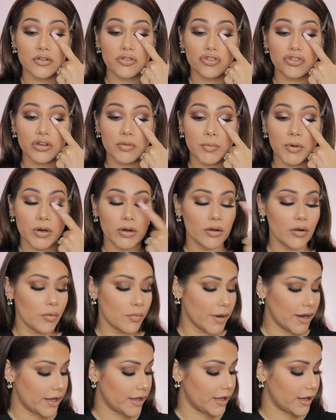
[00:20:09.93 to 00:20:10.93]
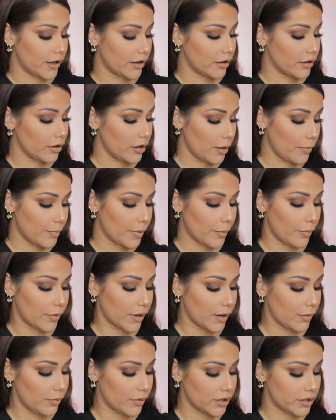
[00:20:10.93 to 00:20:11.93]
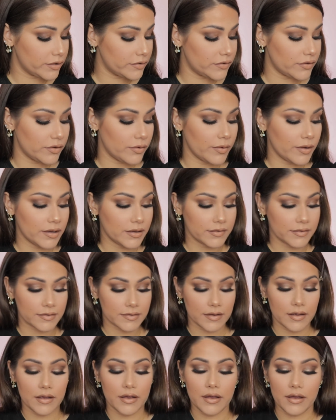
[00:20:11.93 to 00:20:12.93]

shimmer right here, but what I want to do is